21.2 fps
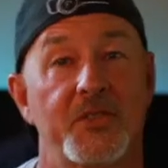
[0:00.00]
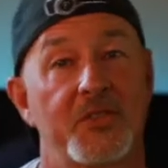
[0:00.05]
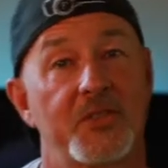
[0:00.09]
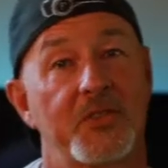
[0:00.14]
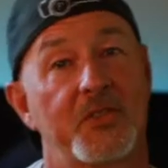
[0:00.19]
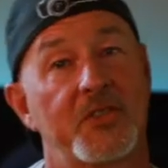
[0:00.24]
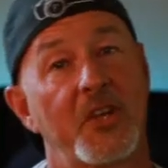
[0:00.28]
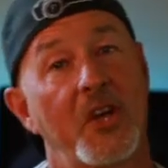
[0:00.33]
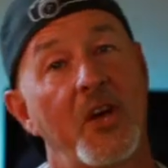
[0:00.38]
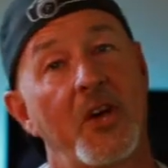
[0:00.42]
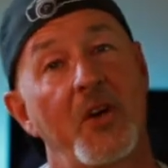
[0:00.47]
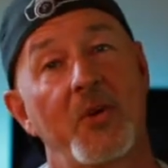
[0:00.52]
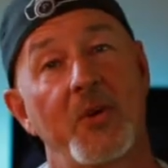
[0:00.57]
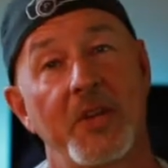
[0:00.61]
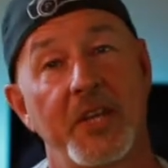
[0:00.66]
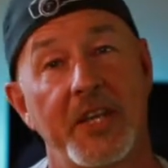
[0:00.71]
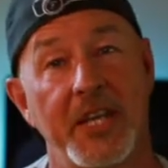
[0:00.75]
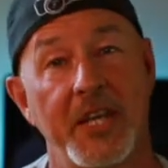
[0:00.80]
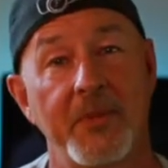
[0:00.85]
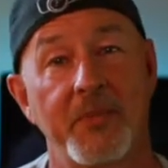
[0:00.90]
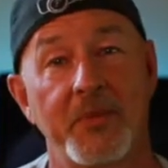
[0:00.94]
So to
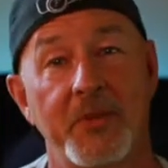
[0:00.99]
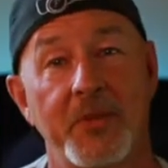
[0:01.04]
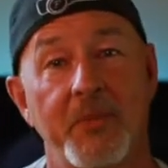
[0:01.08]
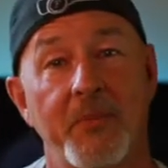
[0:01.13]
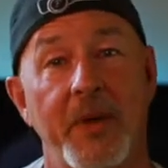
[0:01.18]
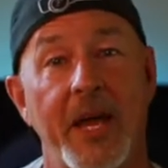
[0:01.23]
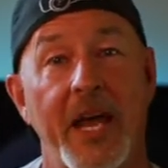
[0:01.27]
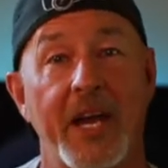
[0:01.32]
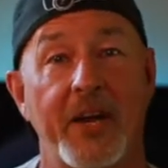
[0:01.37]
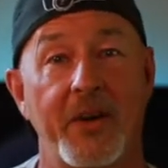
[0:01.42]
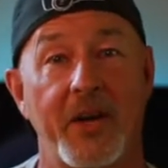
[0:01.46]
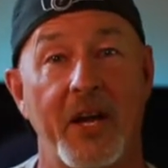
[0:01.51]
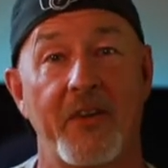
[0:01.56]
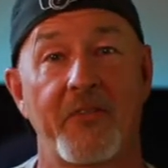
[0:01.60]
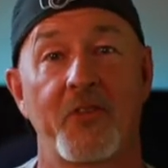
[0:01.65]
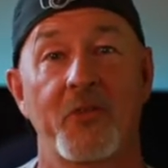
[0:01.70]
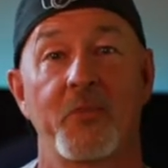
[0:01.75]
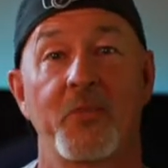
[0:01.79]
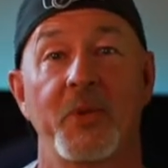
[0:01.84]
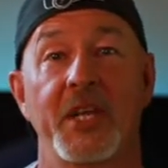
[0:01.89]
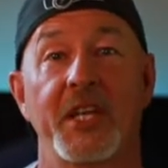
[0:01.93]
keep the background
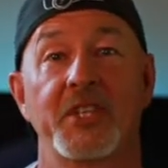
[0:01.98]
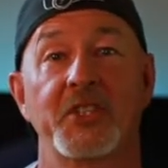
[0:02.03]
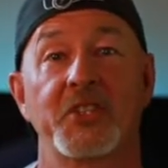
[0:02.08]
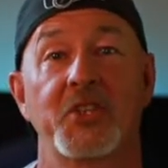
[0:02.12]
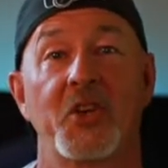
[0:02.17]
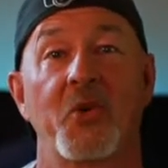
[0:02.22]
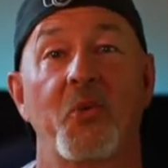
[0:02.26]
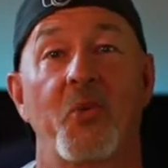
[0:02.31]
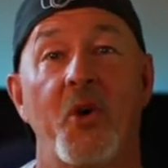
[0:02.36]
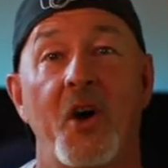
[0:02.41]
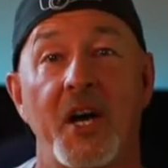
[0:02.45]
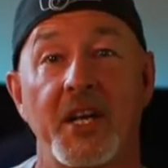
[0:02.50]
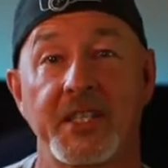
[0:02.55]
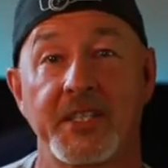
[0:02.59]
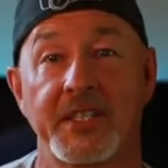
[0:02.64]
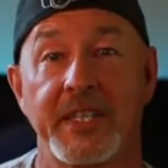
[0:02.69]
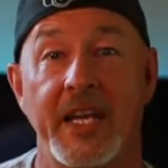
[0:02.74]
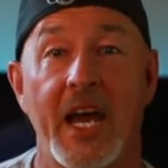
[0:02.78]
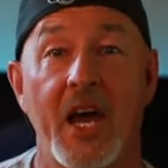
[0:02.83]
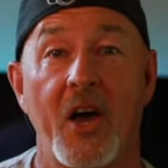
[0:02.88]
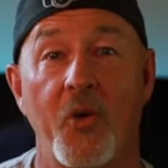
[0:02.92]
from being so
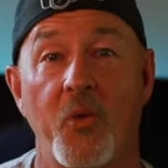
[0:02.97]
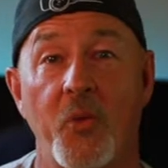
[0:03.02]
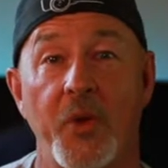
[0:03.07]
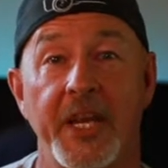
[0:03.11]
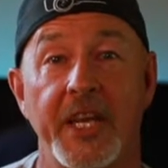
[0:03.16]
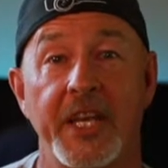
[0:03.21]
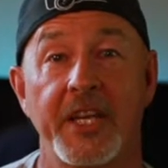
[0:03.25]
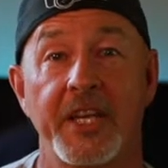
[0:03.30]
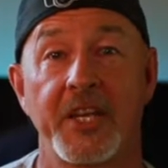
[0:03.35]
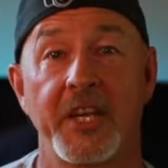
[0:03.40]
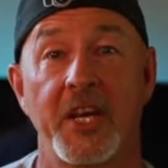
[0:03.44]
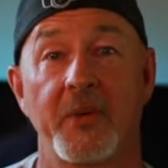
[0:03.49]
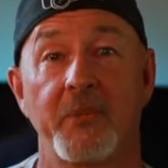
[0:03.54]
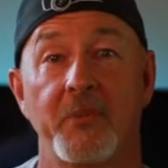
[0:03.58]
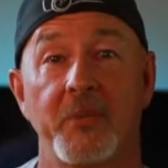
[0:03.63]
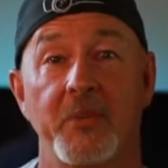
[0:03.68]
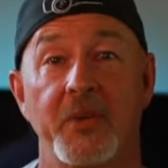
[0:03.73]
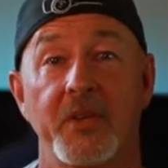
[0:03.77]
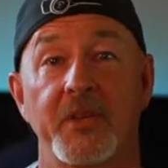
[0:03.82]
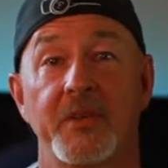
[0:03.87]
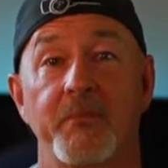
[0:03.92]
washed out, we end up